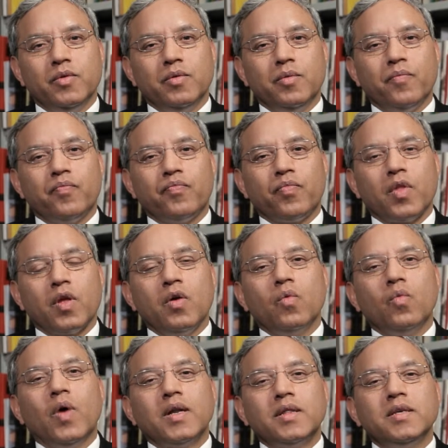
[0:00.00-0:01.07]
view,
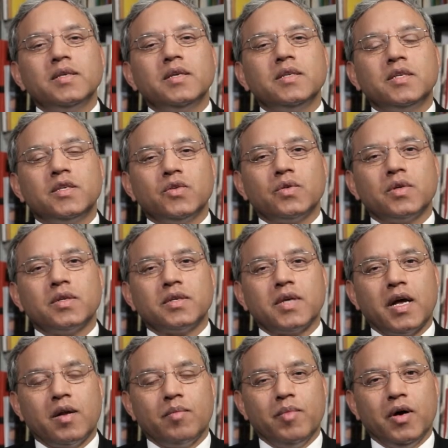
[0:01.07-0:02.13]
what these
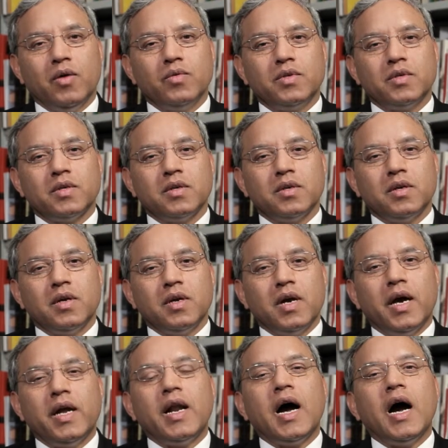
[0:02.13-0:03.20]
institutions are about
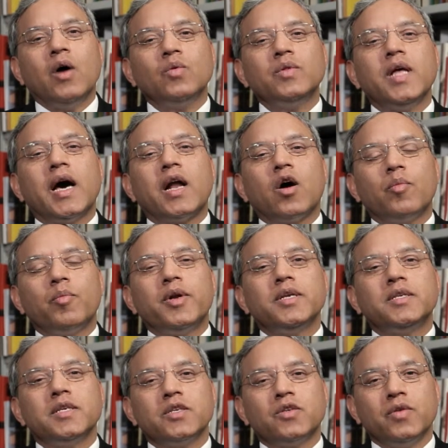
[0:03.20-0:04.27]
and how they are
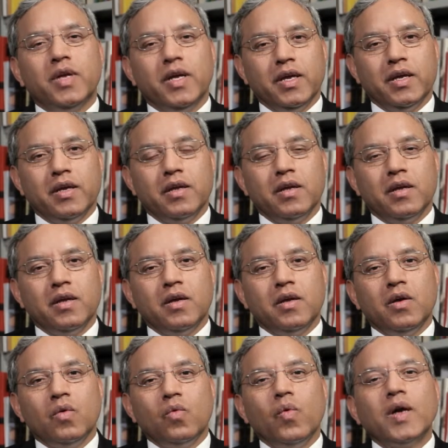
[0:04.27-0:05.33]
operating today
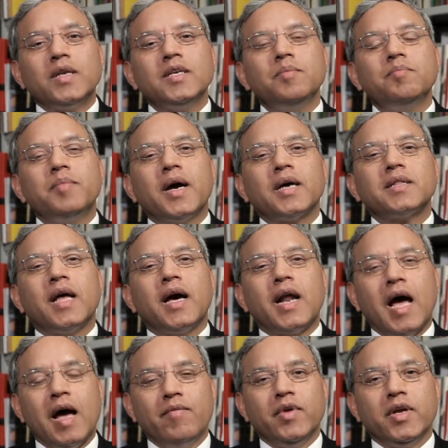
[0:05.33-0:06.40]
what impact they
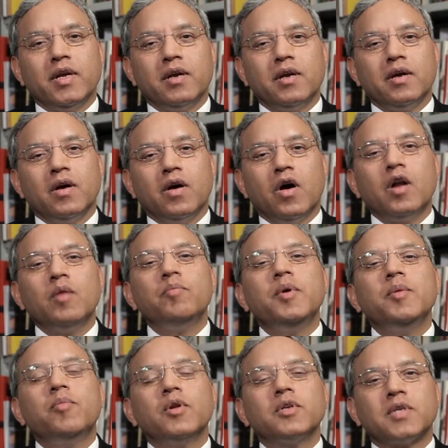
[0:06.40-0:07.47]
are having on
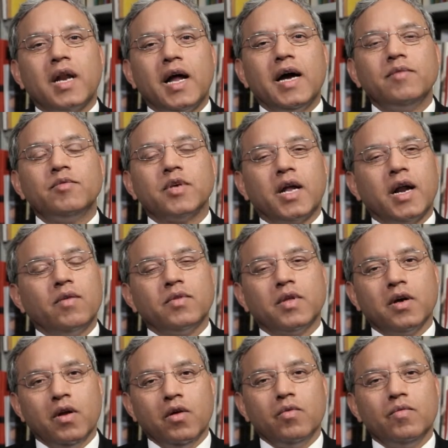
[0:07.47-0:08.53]
people's lives
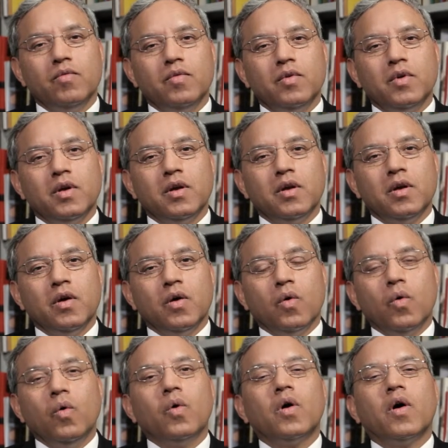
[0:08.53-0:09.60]
around the globe
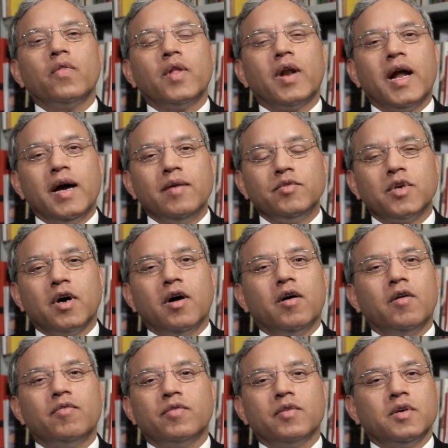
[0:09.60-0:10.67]
or on the lives
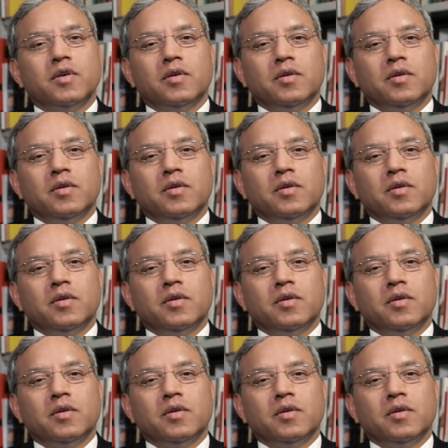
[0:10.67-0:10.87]
of